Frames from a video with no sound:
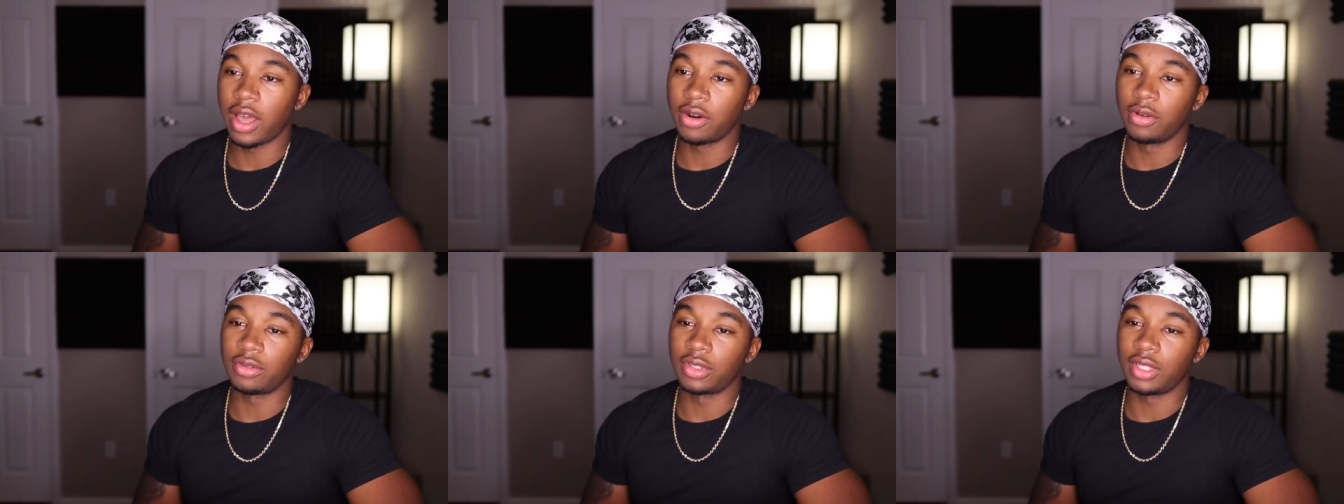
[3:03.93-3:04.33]

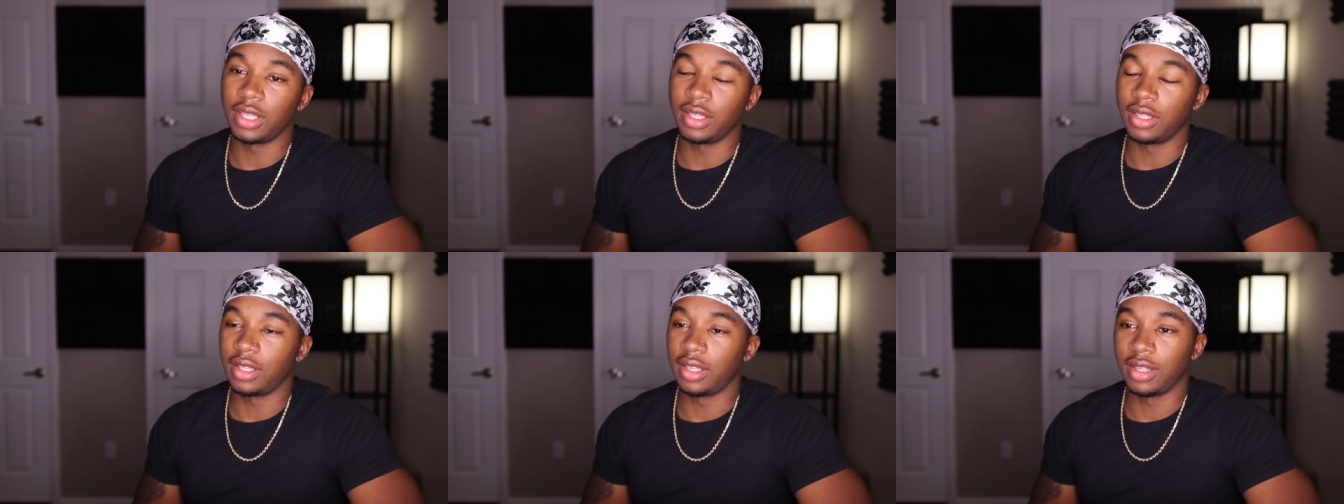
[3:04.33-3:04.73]
I don't
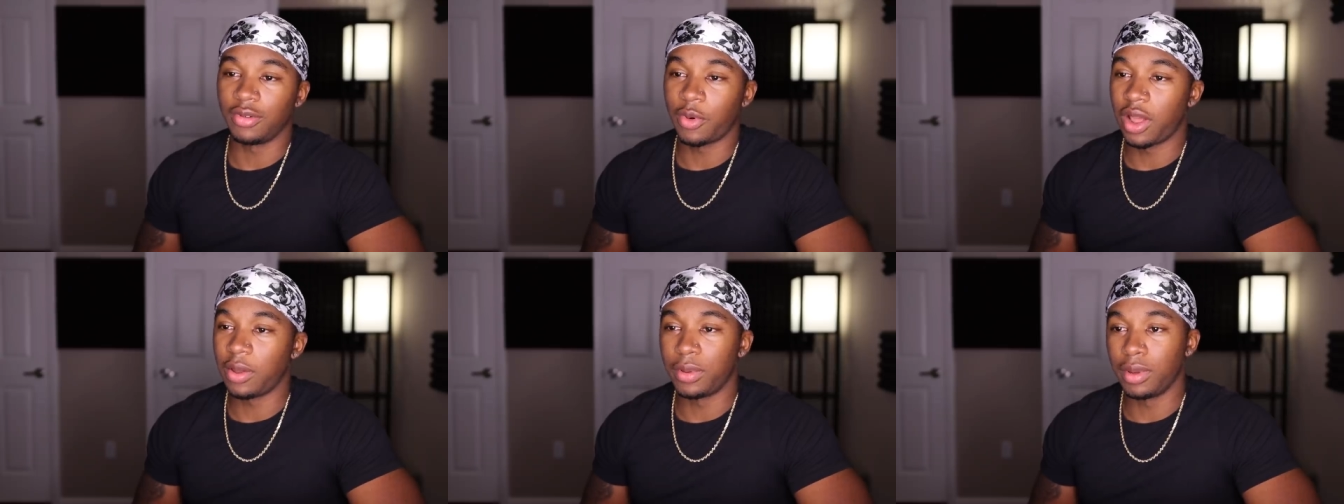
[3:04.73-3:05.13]
think
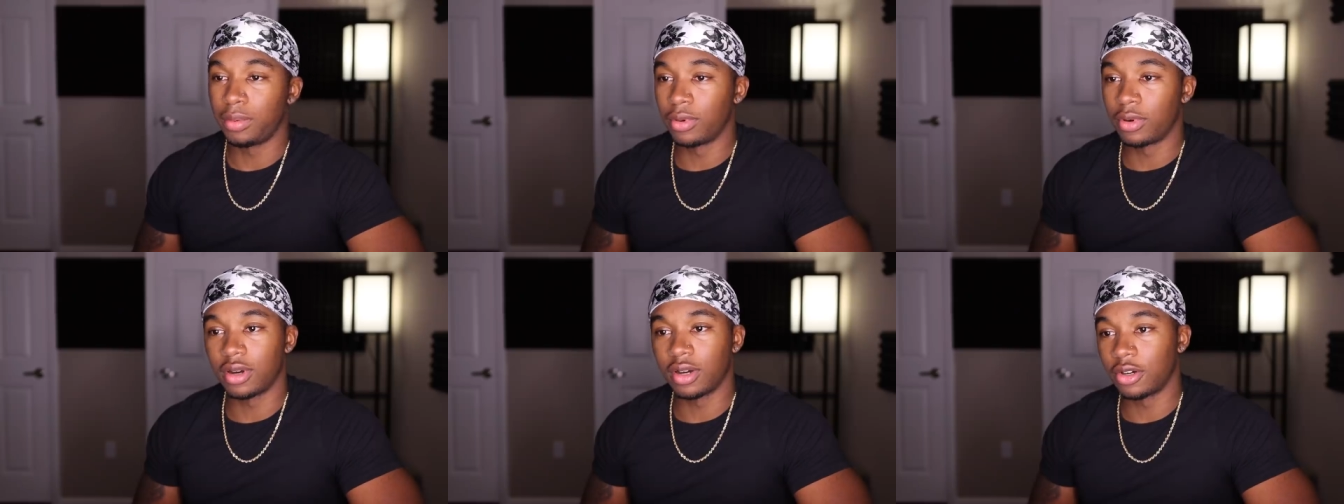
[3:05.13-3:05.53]
white
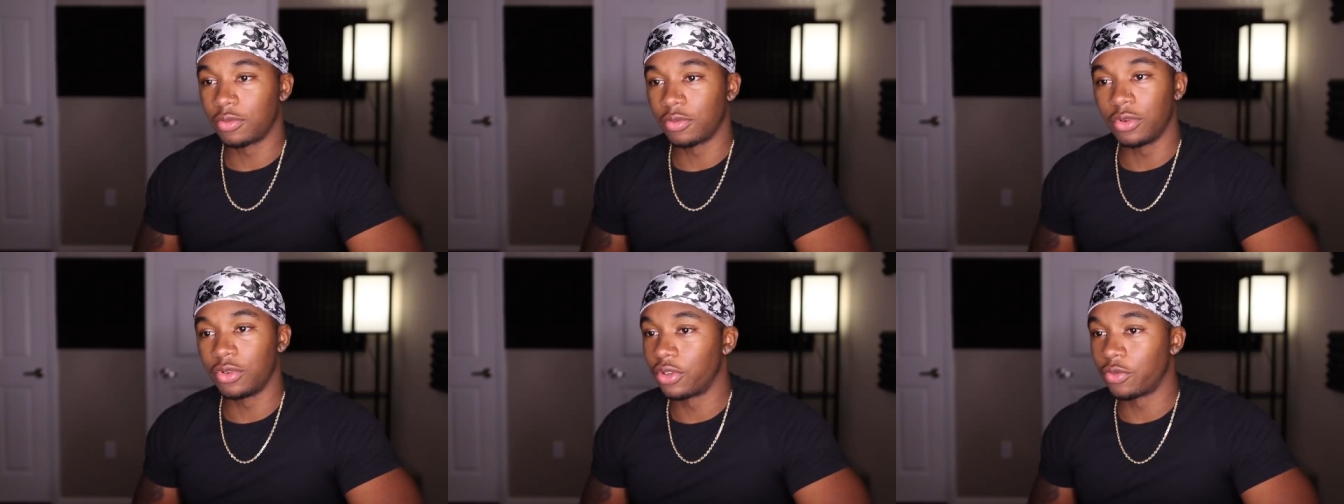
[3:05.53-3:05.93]
people are the
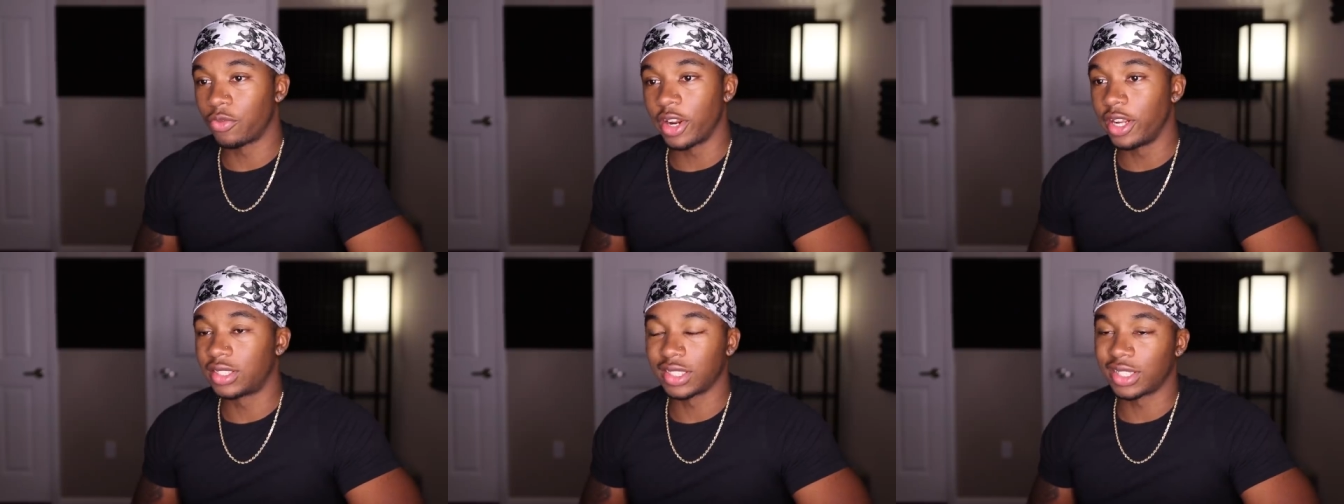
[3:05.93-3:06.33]
ruling
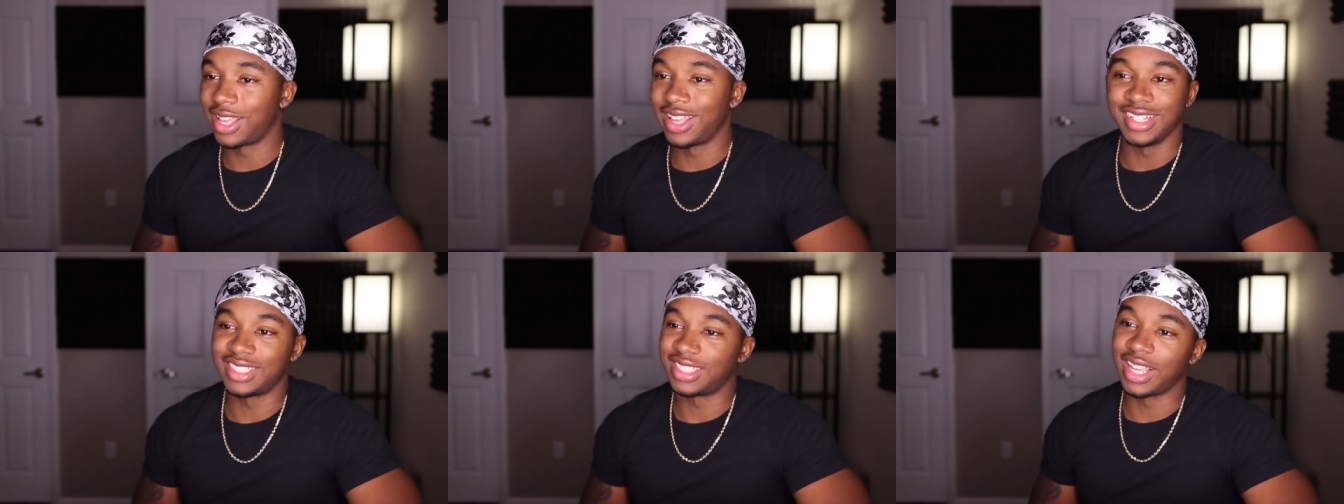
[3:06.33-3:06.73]
race.
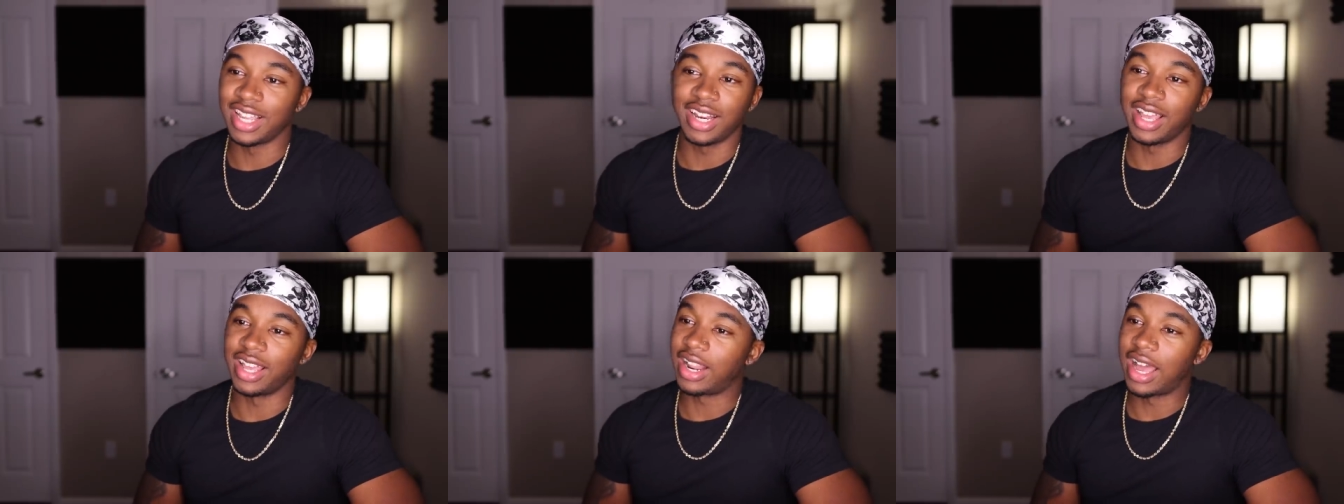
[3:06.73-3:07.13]
Can't
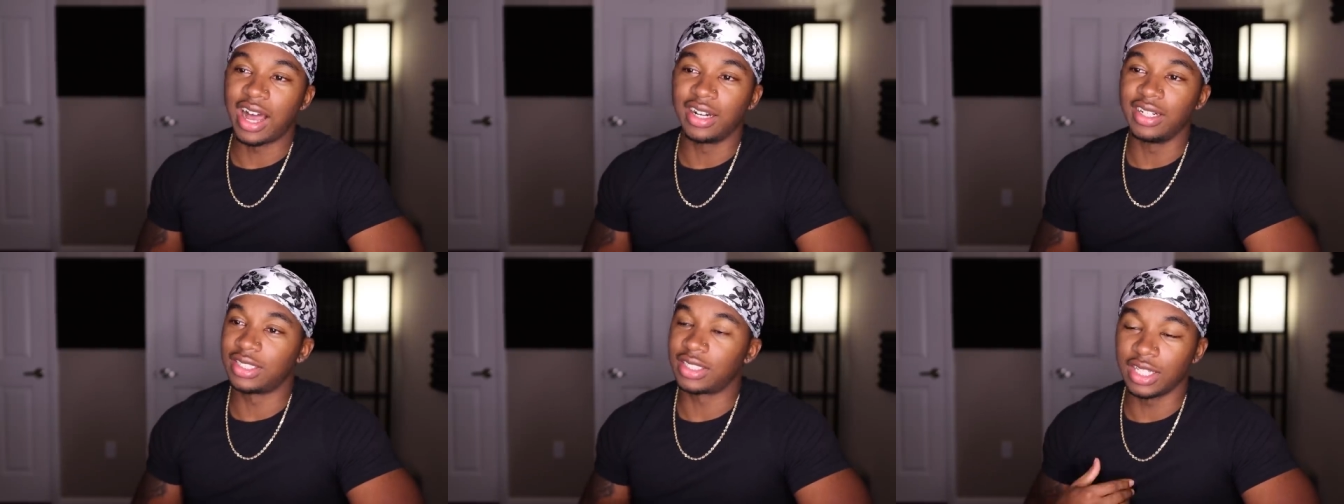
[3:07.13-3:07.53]
say that.
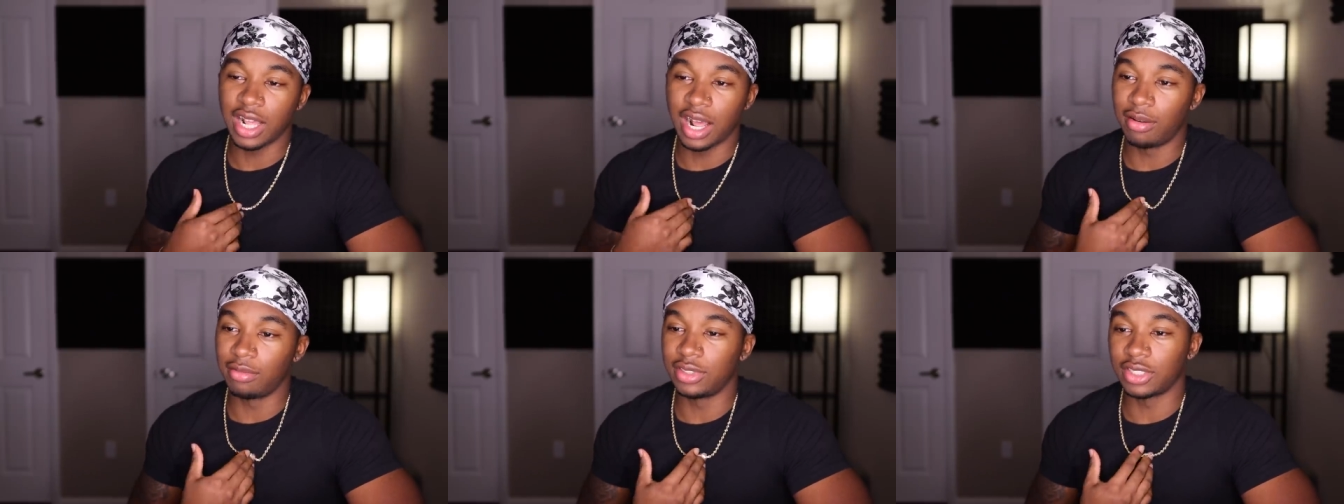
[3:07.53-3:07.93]

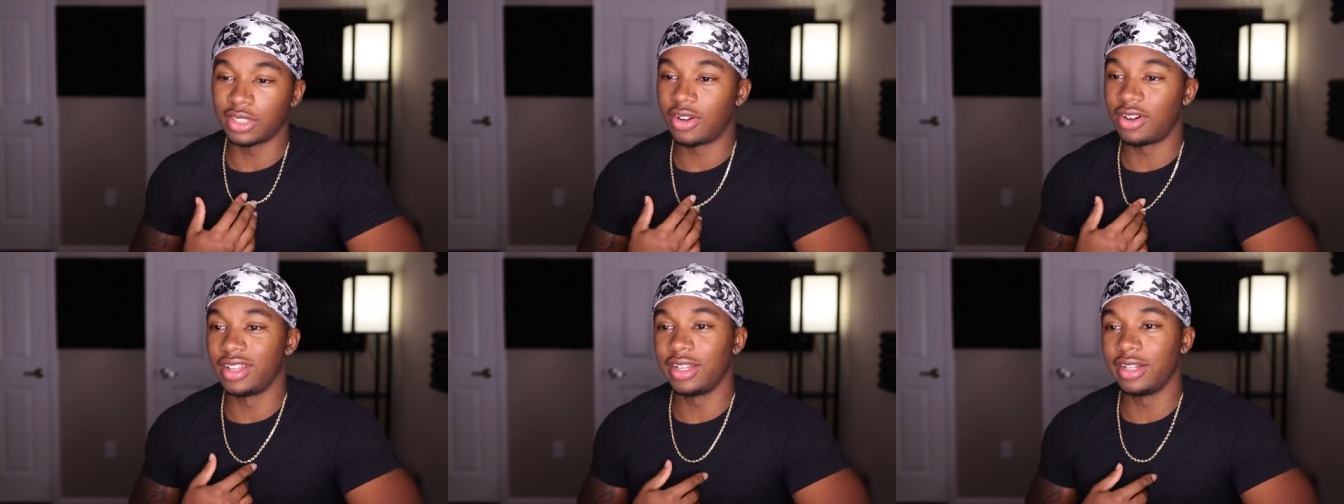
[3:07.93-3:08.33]
Honestly, I'm
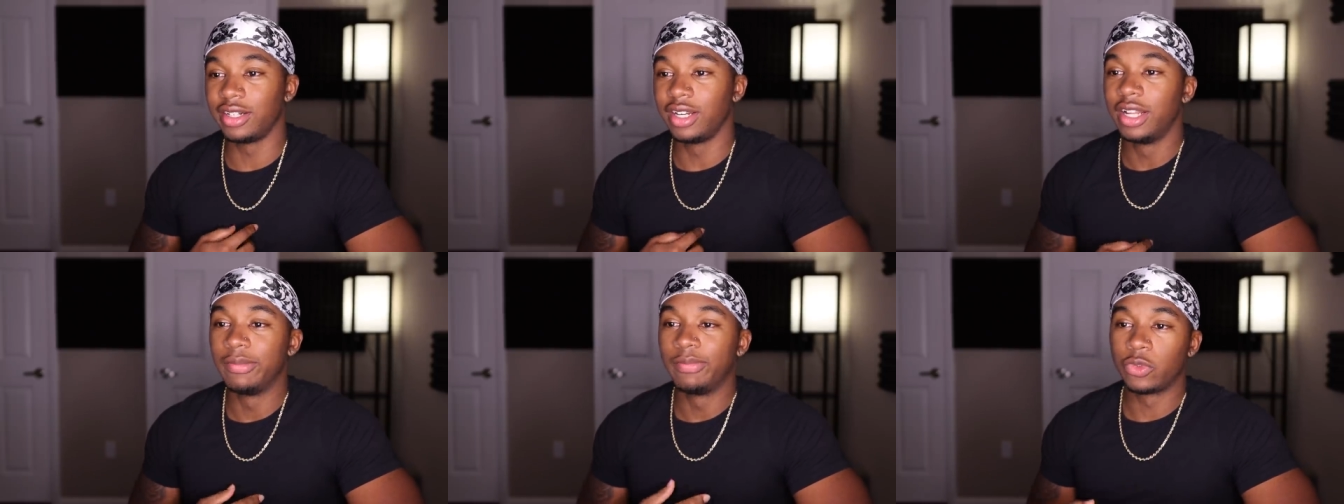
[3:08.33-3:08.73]
just on
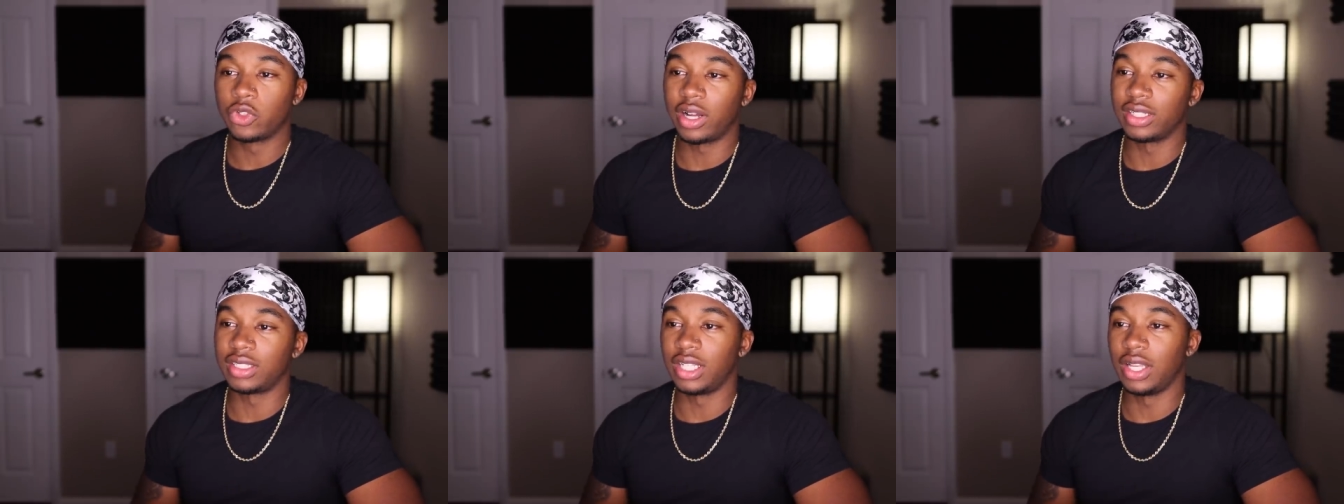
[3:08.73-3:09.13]
here trying to